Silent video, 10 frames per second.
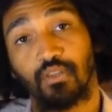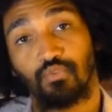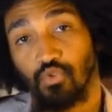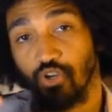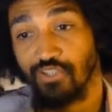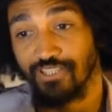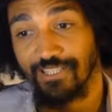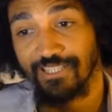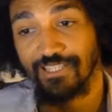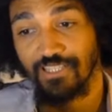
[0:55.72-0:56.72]
to go in a
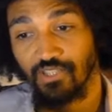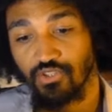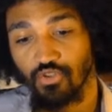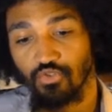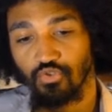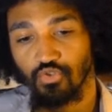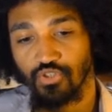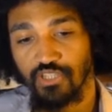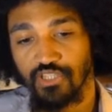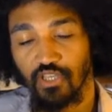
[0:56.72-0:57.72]
city. So you do
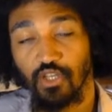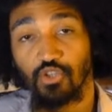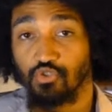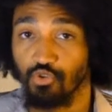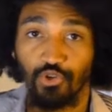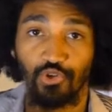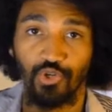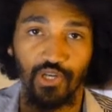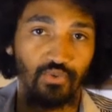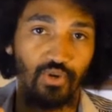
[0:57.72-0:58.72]
this in a
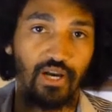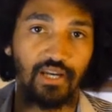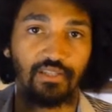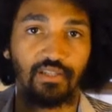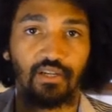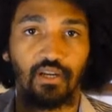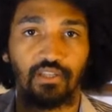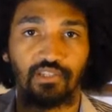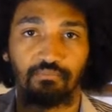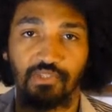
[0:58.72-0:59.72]
studio and you add
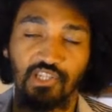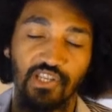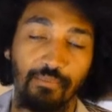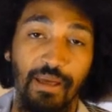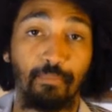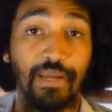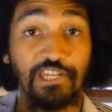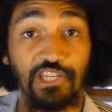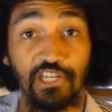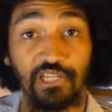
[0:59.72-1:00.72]
digital matte
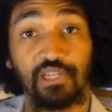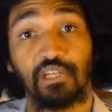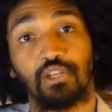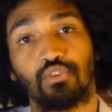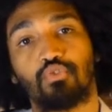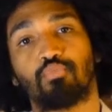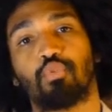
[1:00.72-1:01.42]
painting to